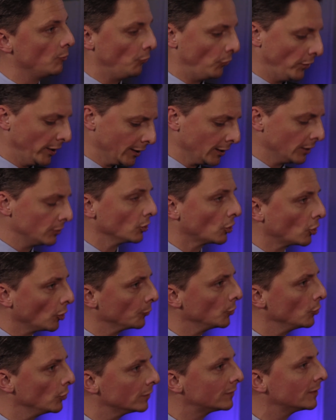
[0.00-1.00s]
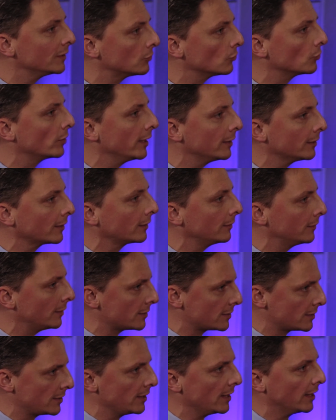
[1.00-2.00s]
bringing the community together in
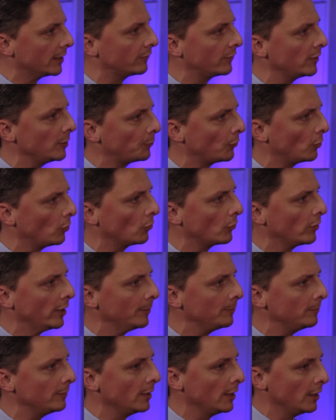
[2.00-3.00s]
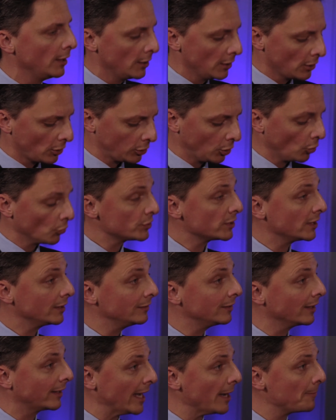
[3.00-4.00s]
this CIV program,
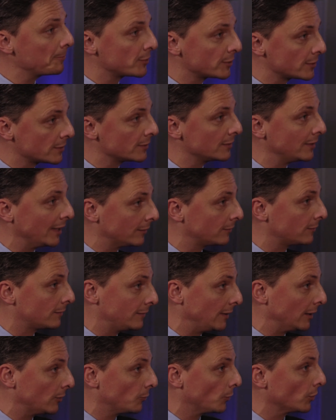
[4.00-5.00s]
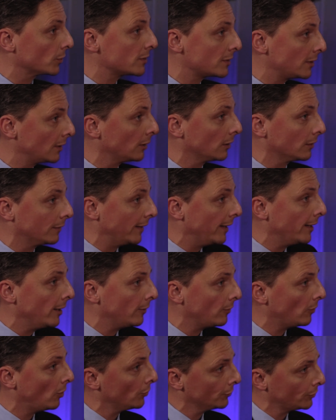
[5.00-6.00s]
closing the gaps that were still
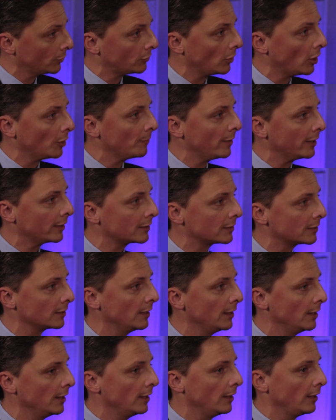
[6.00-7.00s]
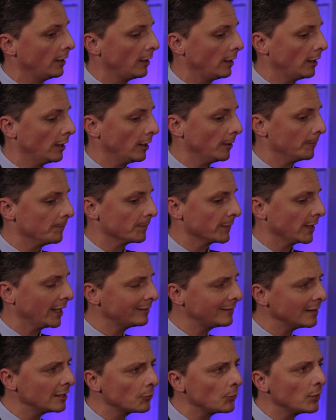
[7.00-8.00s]
there on the tarmac.
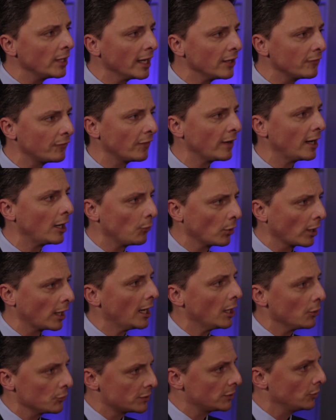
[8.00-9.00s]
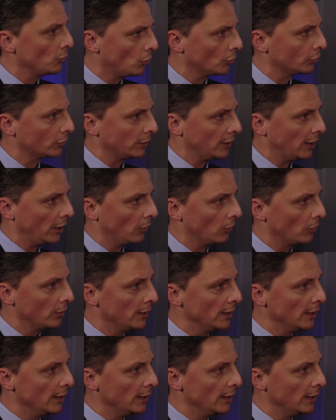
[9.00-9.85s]
I think we have our house in order now.